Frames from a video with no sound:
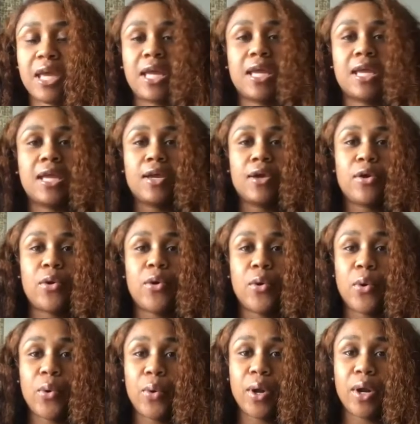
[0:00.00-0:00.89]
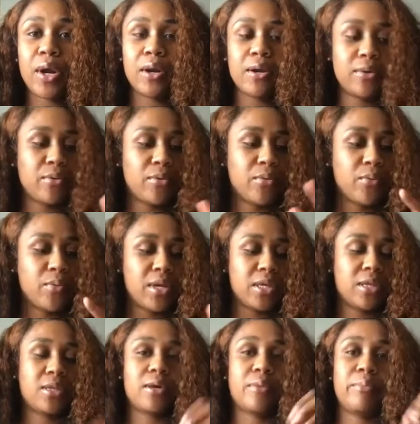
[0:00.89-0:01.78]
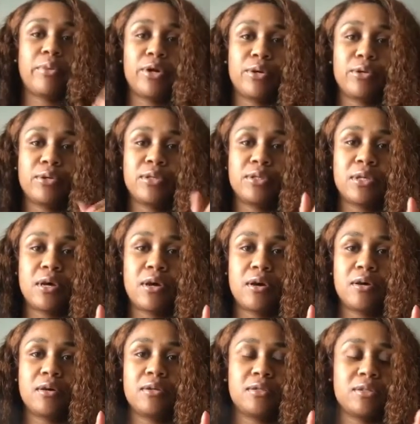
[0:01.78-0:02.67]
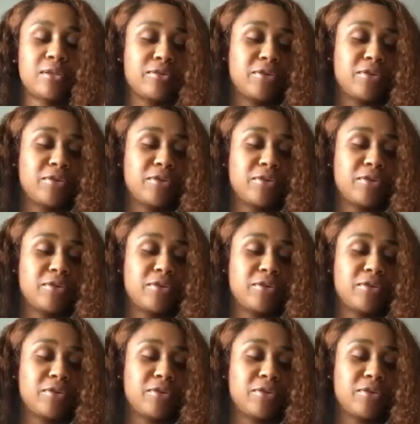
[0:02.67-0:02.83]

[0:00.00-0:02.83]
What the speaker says: and corn with butter sauce,